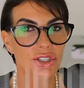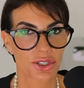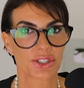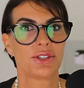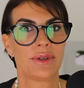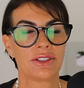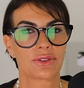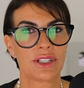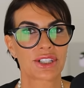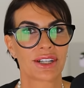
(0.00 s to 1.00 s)
Trust your
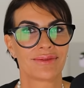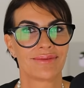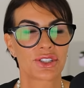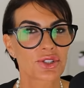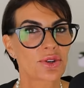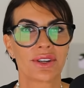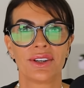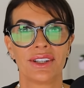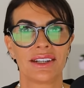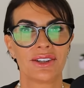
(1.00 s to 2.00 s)
intuition,
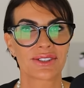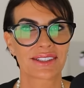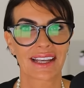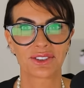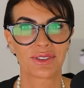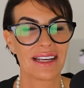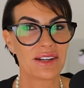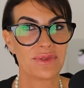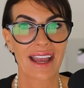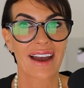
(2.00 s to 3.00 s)
stronger than us.
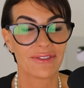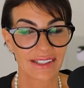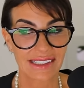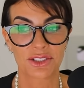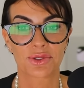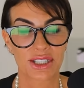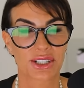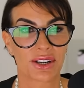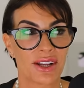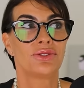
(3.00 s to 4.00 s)
Actually, we have this
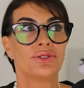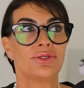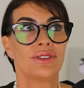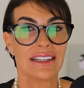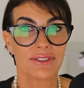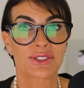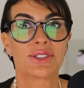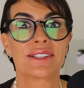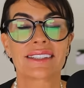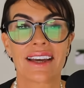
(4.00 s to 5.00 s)
intuition to give us
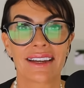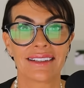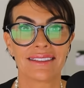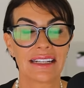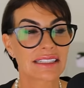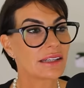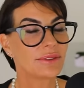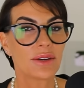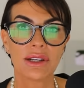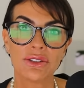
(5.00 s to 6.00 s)
the sign, and
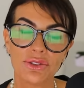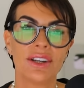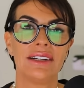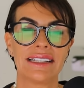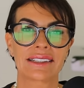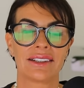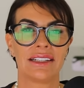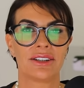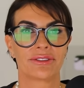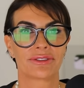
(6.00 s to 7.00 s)
sometimes we do not listen
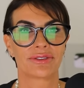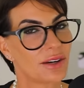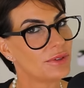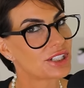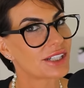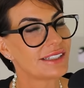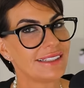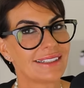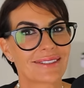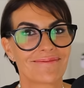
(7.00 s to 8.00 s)
enough. I wish I did.